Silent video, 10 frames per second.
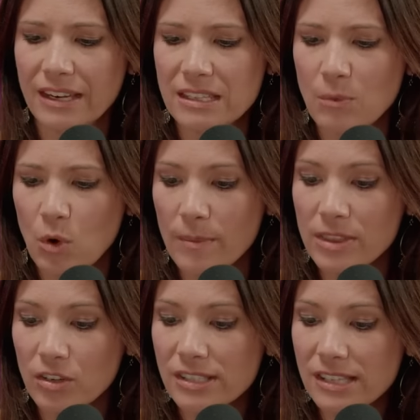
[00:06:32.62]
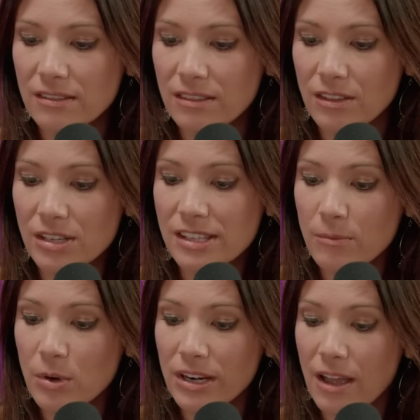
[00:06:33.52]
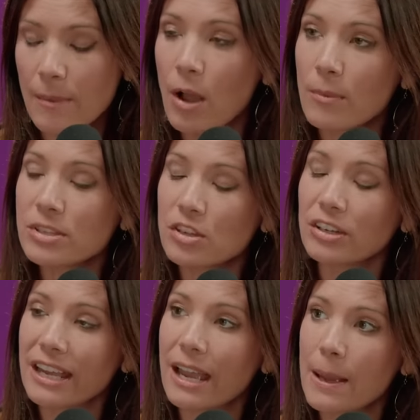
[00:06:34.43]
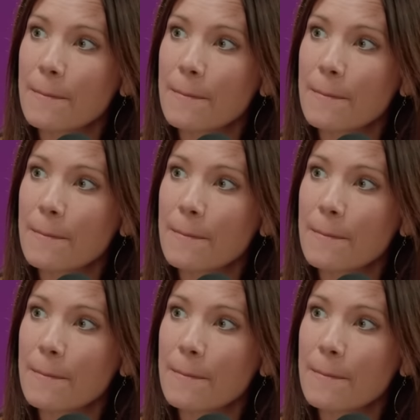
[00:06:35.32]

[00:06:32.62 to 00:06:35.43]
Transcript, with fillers: is more. I mean, 30, 37 I think more than one I mean, out of 10 people